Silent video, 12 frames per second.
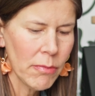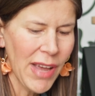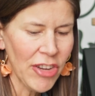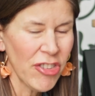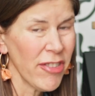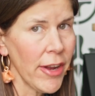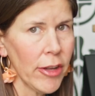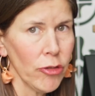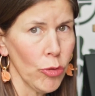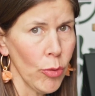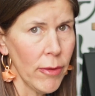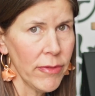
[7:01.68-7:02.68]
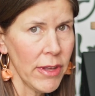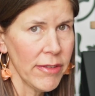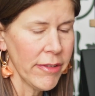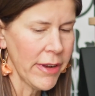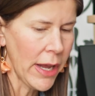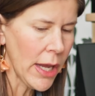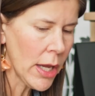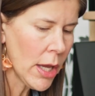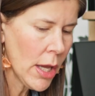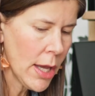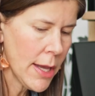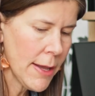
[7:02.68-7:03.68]
actually take 2 of these a day,
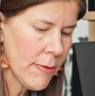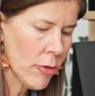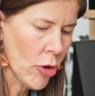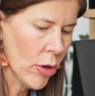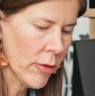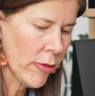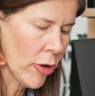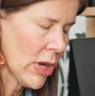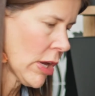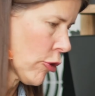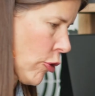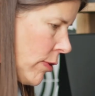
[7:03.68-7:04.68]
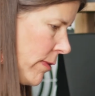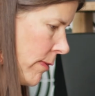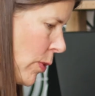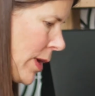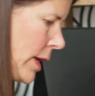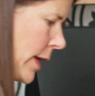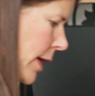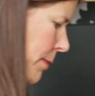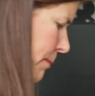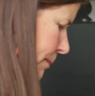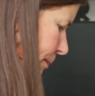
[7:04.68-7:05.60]
even though it's only a dose of 1 a day.